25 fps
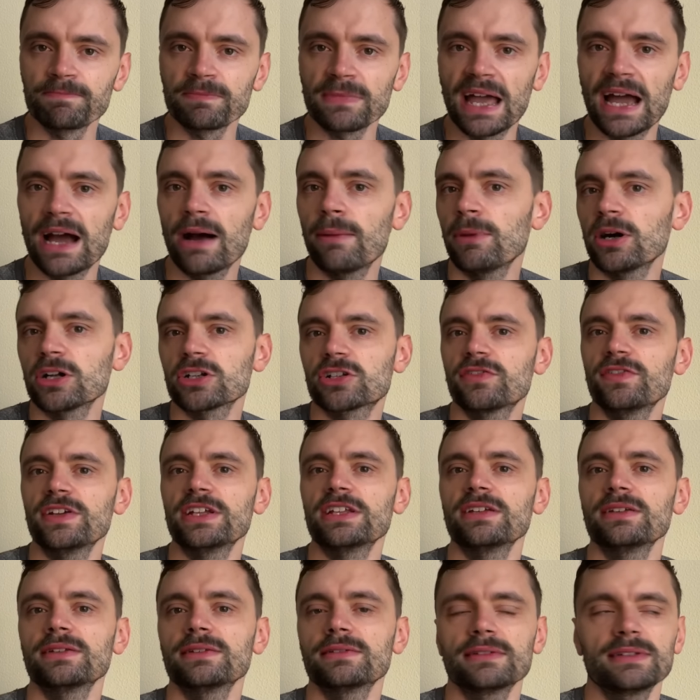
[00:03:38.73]
How much of it
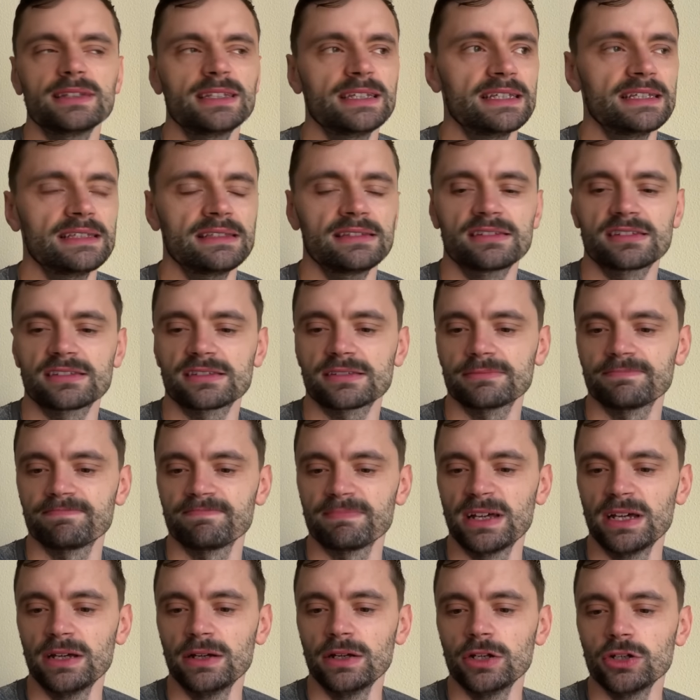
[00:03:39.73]
is
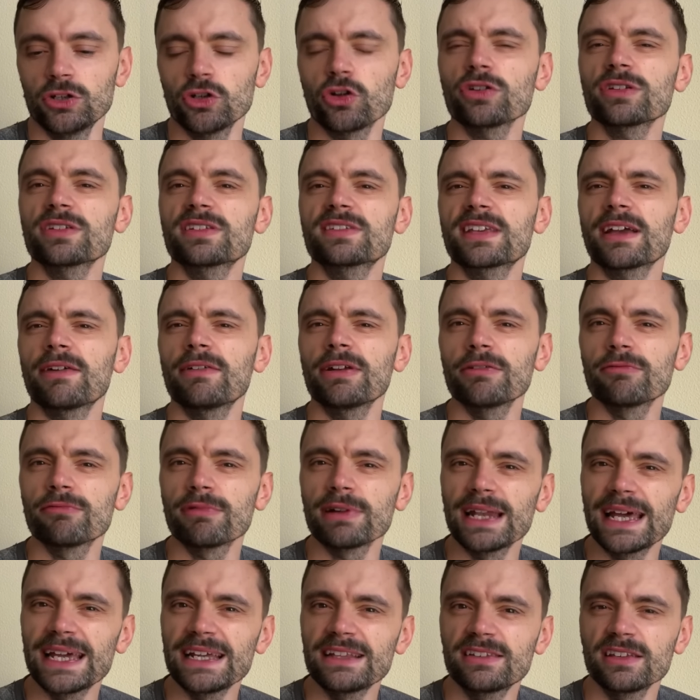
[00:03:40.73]
not necessarily
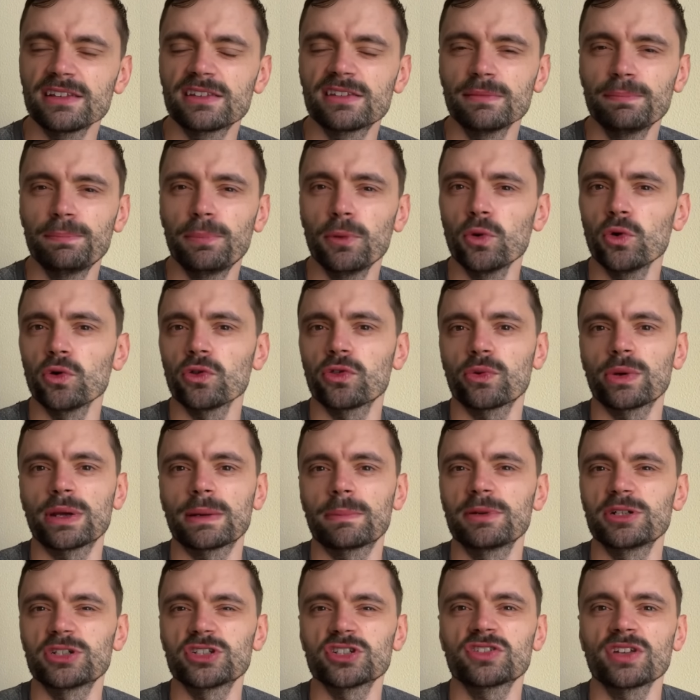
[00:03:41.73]
related to
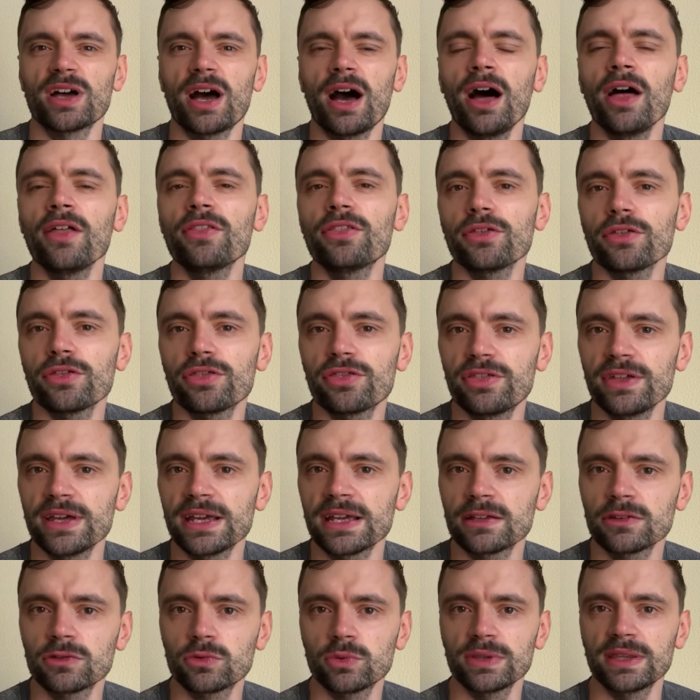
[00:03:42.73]
Borthwick, but just other
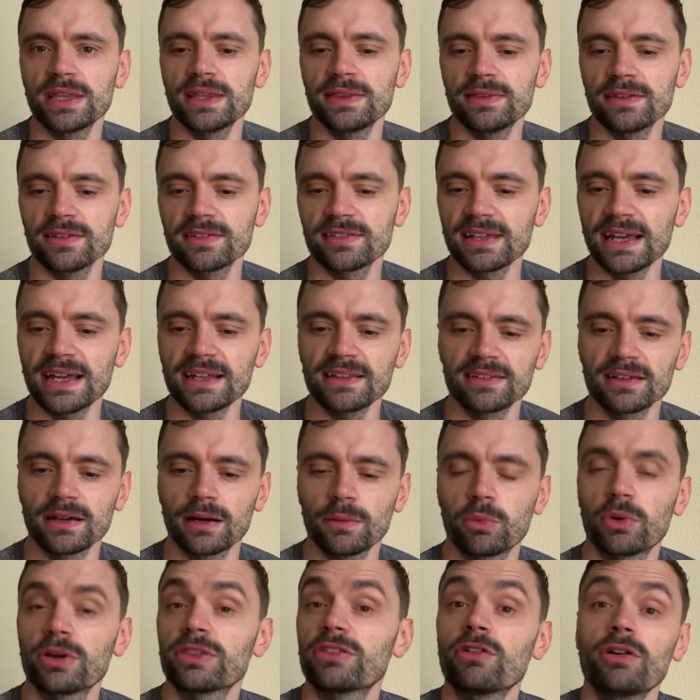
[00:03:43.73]
things within the
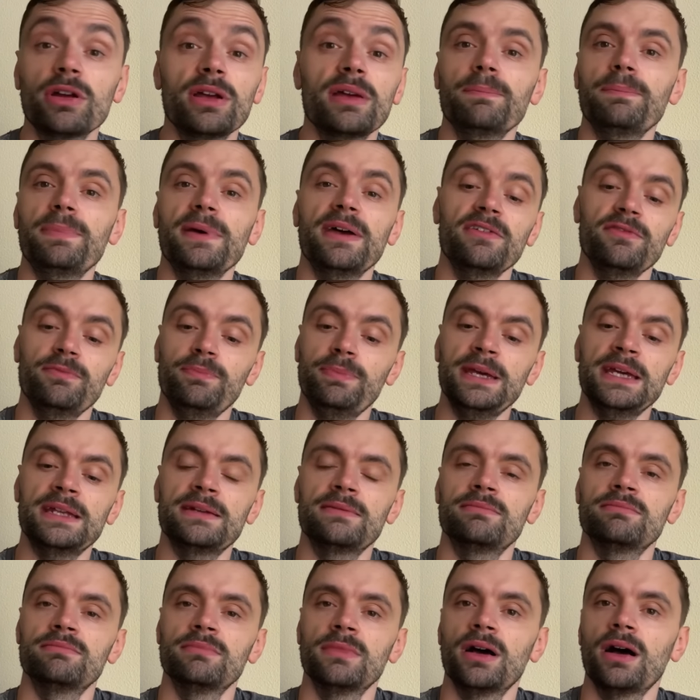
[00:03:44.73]
setup, whether it have
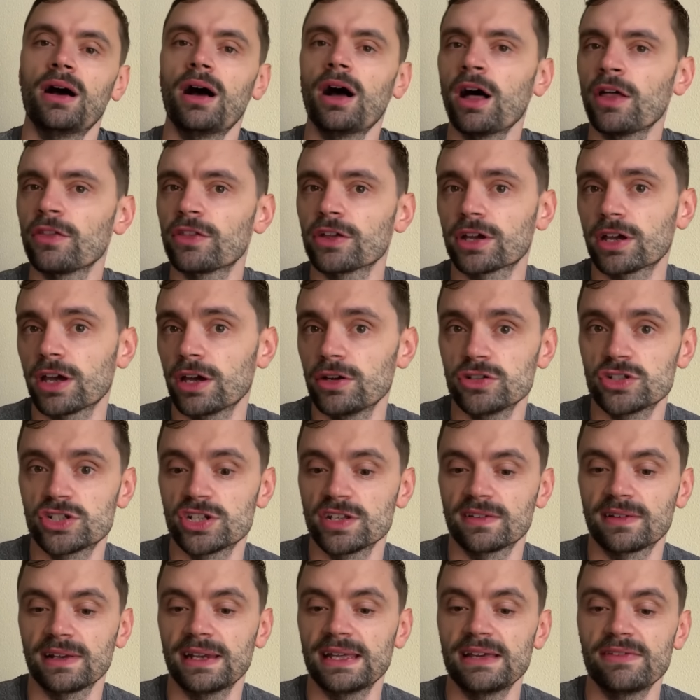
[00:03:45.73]
been other
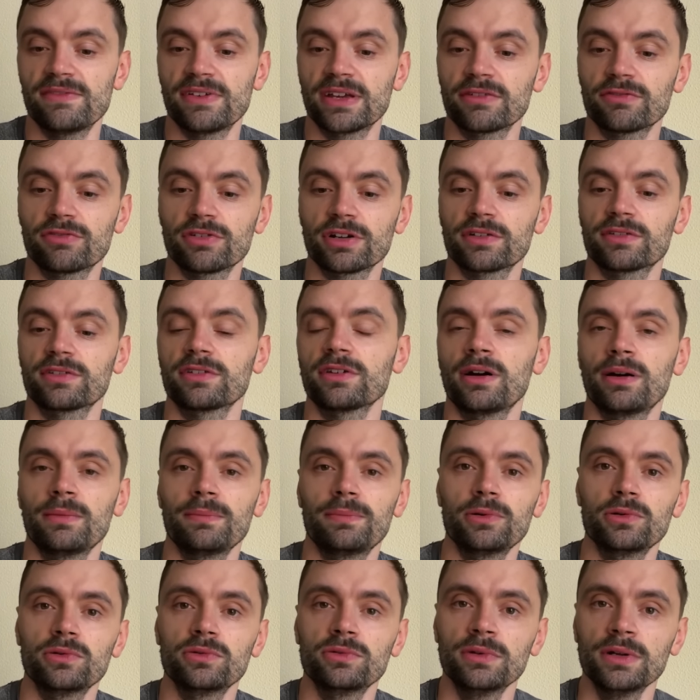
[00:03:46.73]
coaches leaving, for
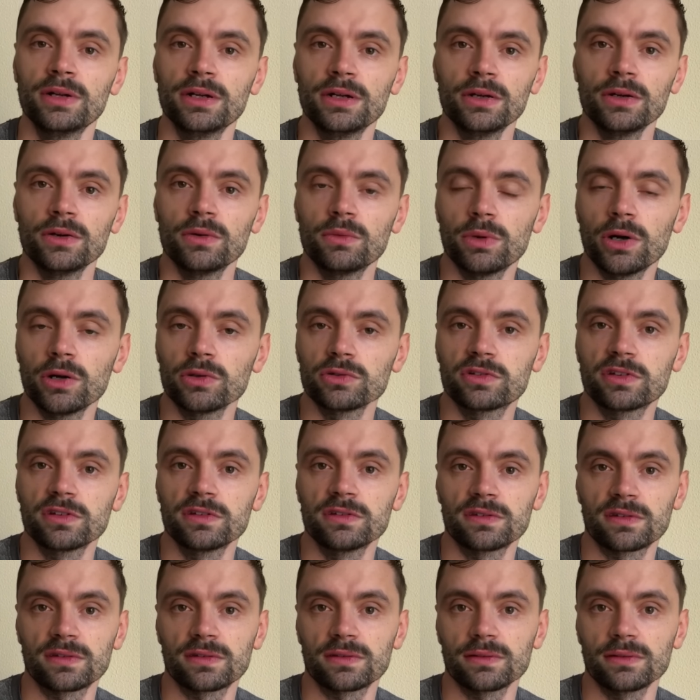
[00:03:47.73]
example,
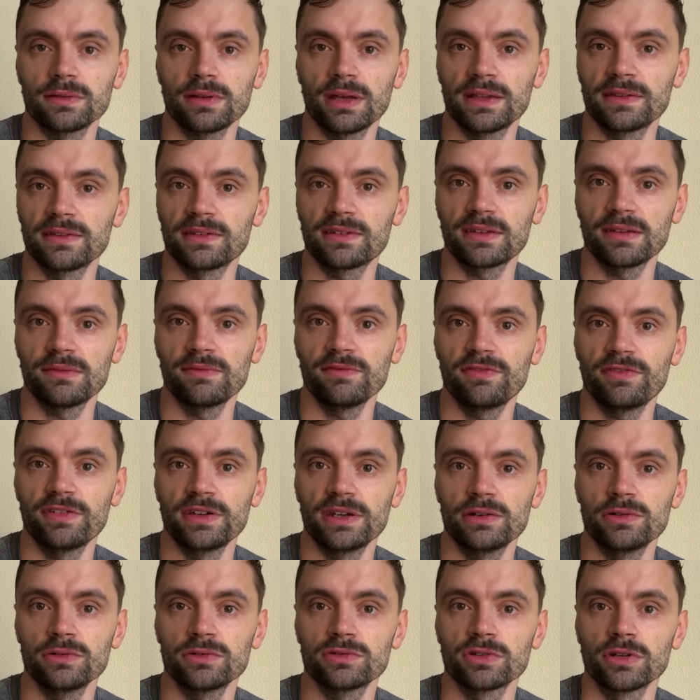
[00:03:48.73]
Walters and
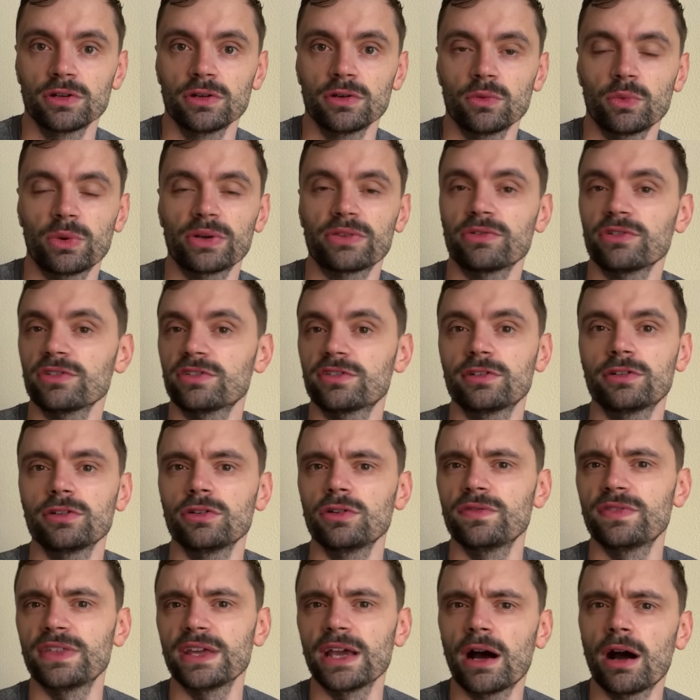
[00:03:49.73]
Sinfield, whether it's to do
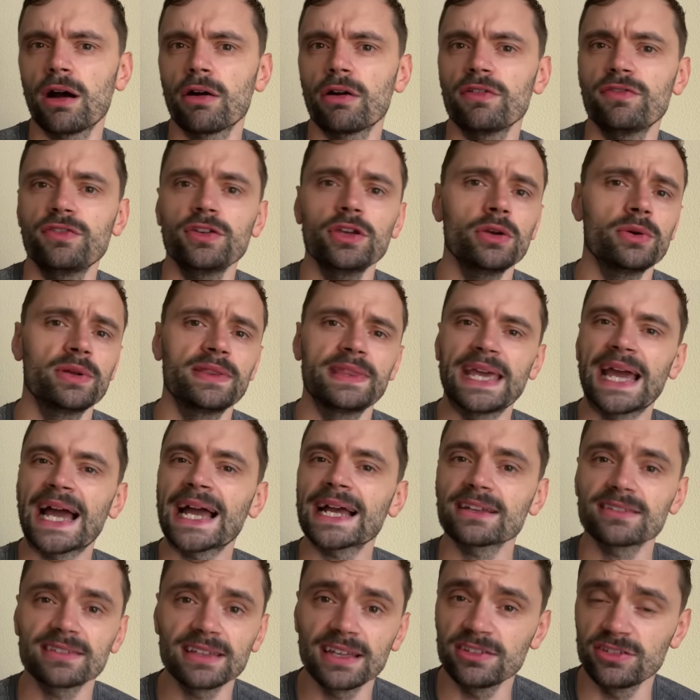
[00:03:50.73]
with the RFU and the
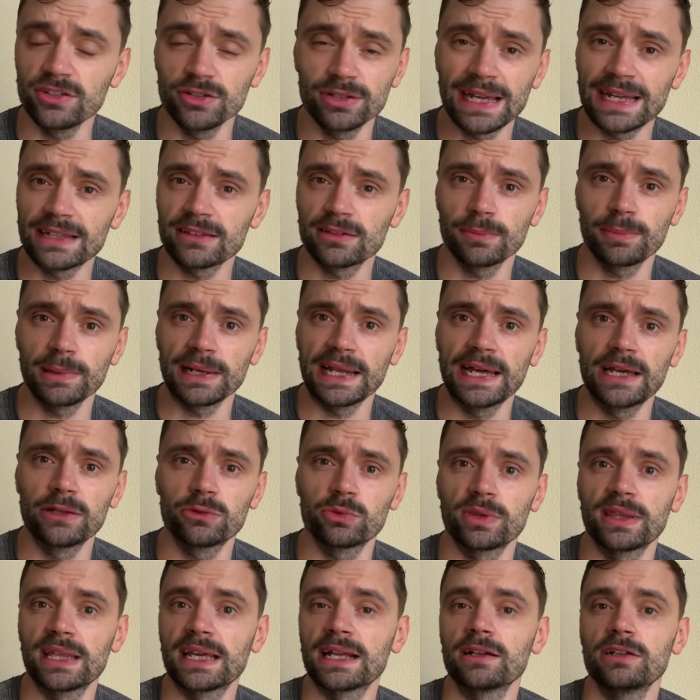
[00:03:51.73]
access you get to players
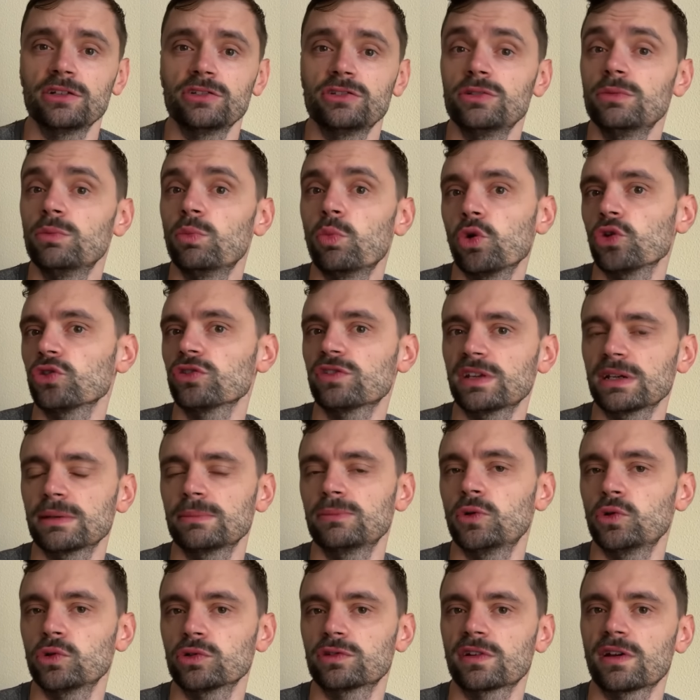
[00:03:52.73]
with England and wanting
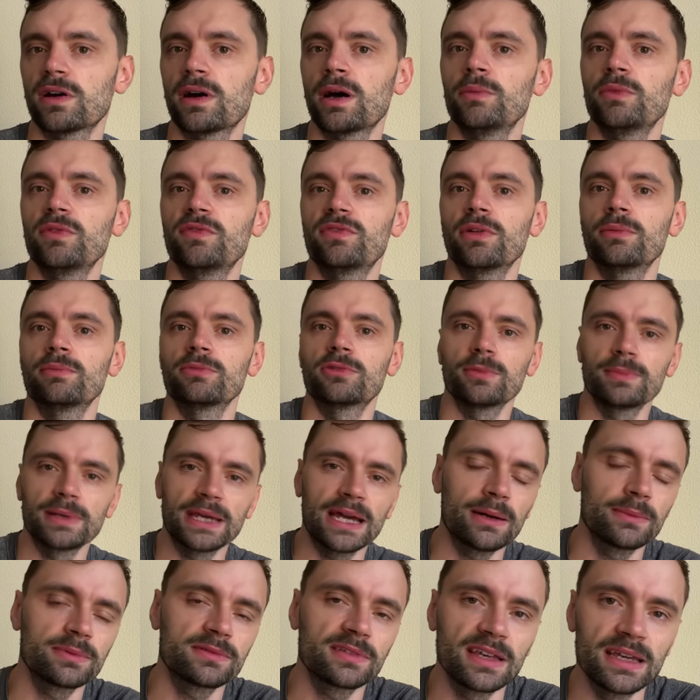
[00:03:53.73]
more time with them to be
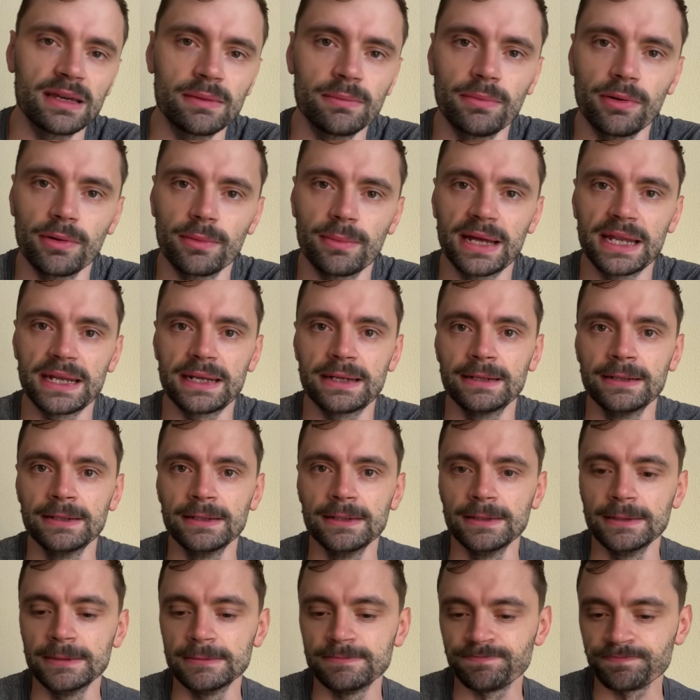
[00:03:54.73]
able to implement
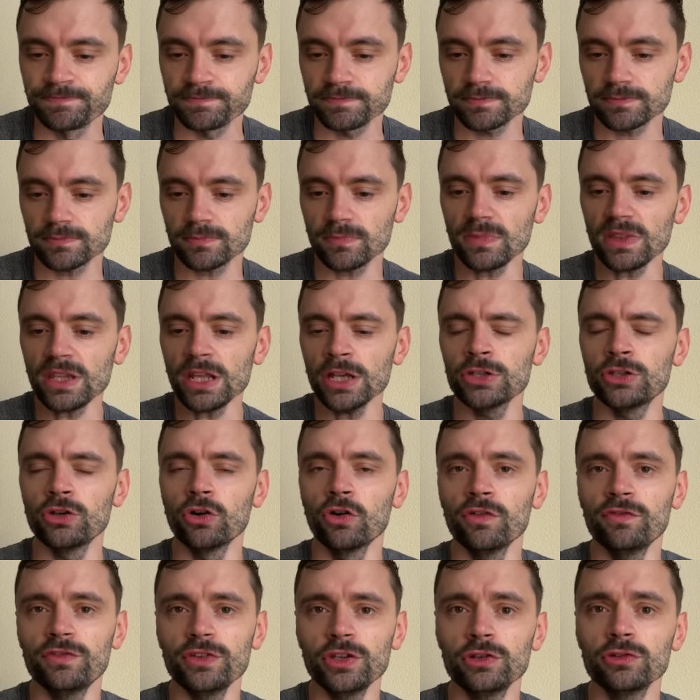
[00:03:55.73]

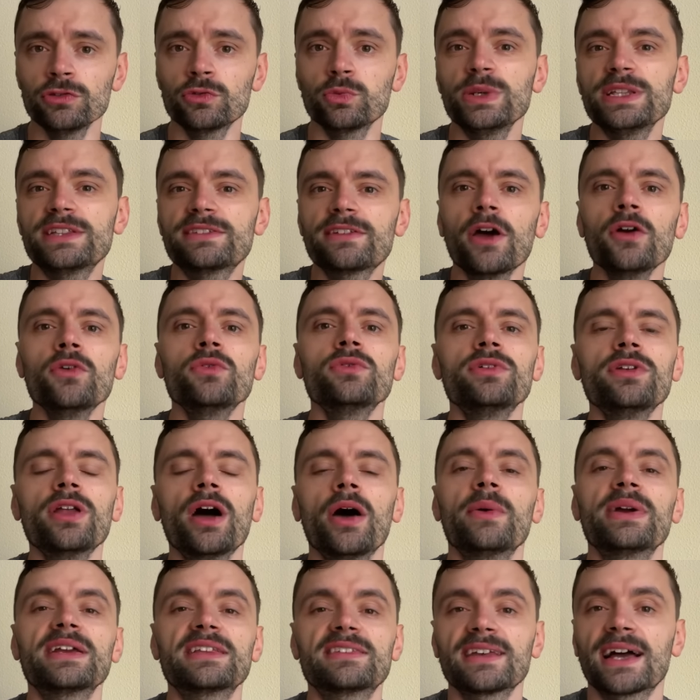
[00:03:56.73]
your views. We don't
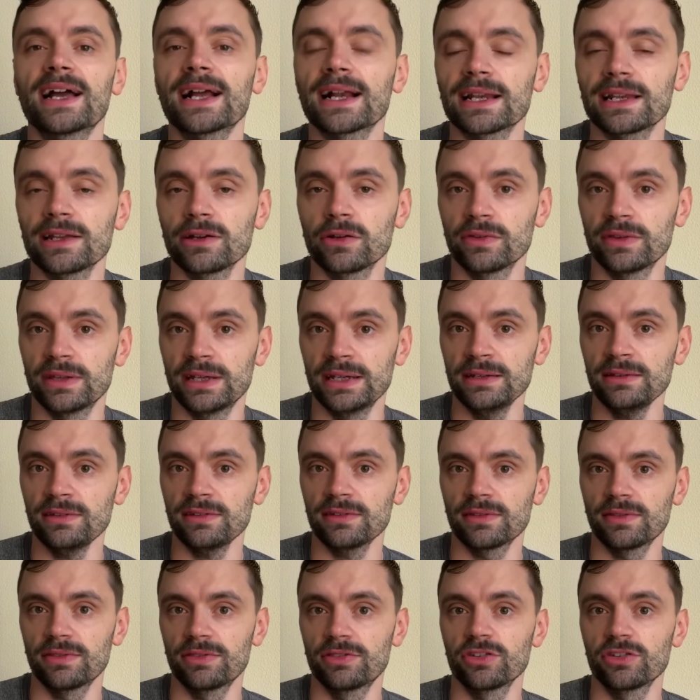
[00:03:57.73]
know exactly on this.